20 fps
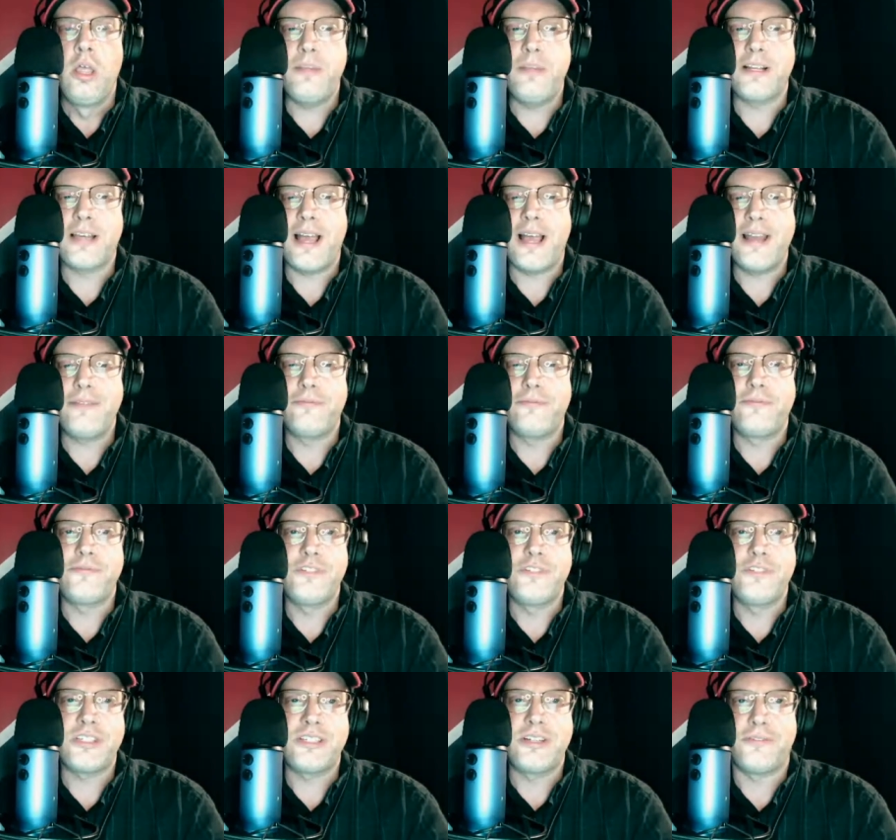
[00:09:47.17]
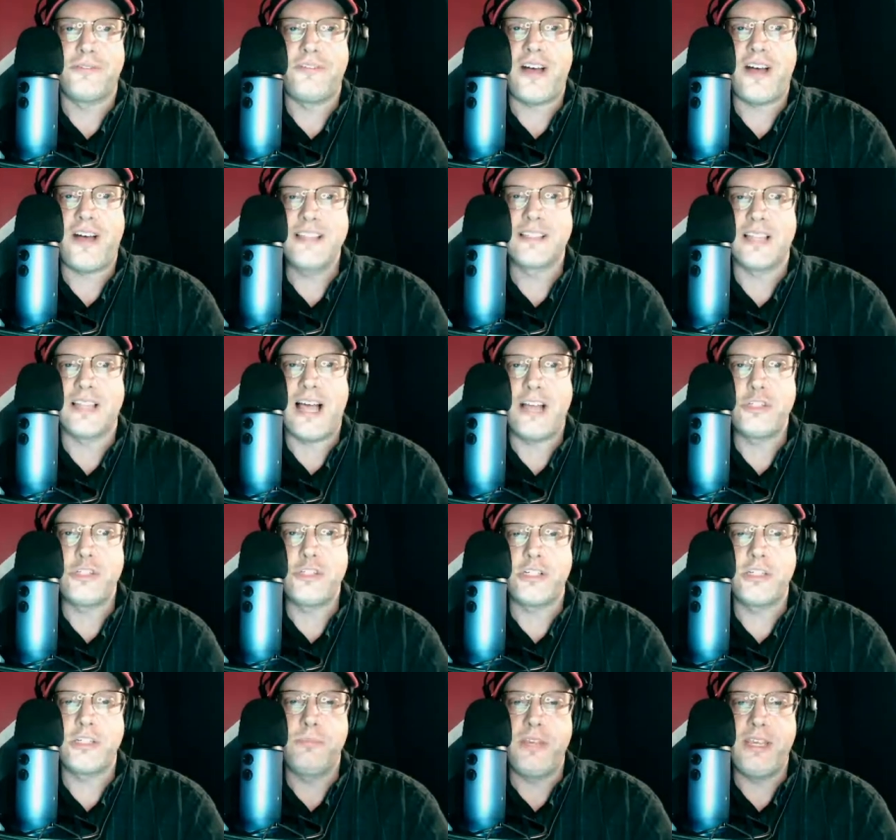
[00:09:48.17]
It kind of just defies
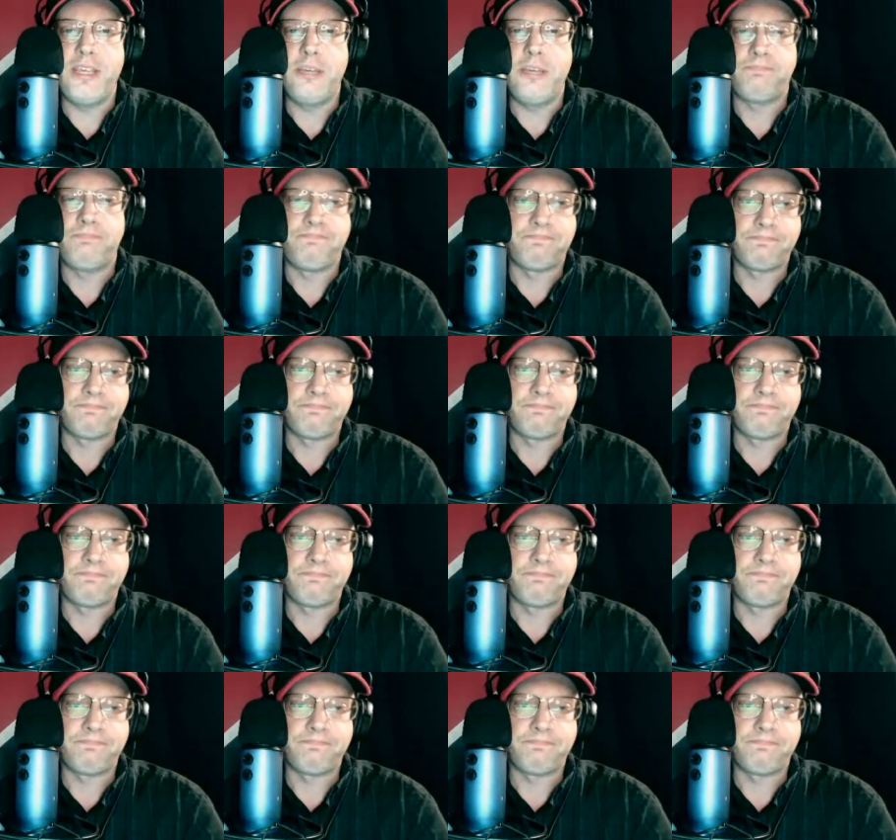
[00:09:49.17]
logic to me.